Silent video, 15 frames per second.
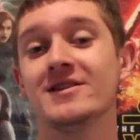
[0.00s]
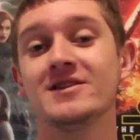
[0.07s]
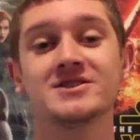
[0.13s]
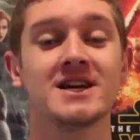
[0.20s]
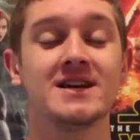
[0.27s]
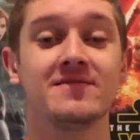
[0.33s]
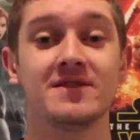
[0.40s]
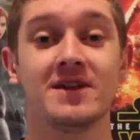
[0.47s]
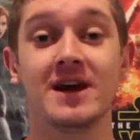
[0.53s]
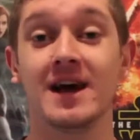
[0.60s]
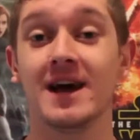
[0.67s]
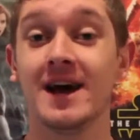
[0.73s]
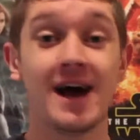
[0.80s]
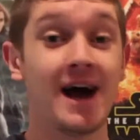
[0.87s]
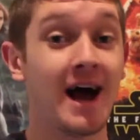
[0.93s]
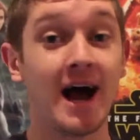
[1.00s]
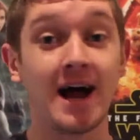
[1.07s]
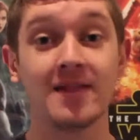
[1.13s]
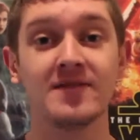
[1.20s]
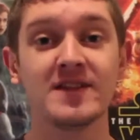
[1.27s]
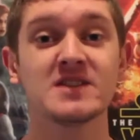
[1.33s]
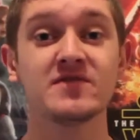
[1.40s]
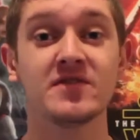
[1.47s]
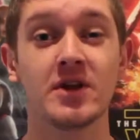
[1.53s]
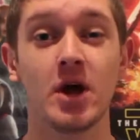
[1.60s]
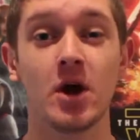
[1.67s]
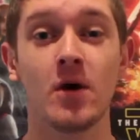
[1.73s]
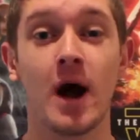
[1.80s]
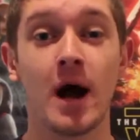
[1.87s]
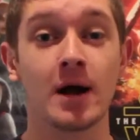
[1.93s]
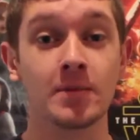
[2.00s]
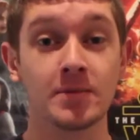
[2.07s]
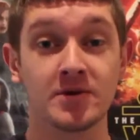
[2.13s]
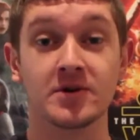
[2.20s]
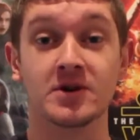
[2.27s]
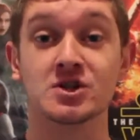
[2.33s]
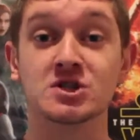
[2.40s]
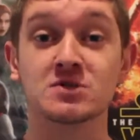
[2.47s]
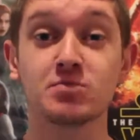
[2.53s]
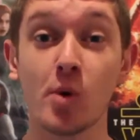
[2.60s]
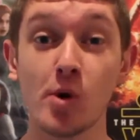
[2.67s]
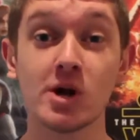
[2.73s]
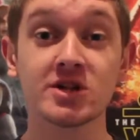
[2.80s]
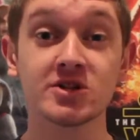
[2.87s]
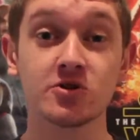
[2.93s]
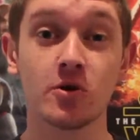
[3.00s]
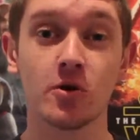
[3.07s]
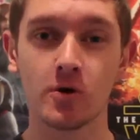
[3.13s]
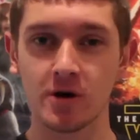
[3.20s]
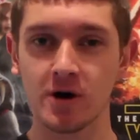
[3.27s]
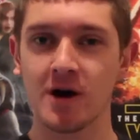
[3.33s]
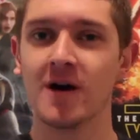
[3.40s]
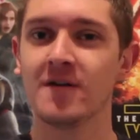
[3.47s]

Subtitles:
Sullivan here, and in this video I'm going to be doing a spoiler talk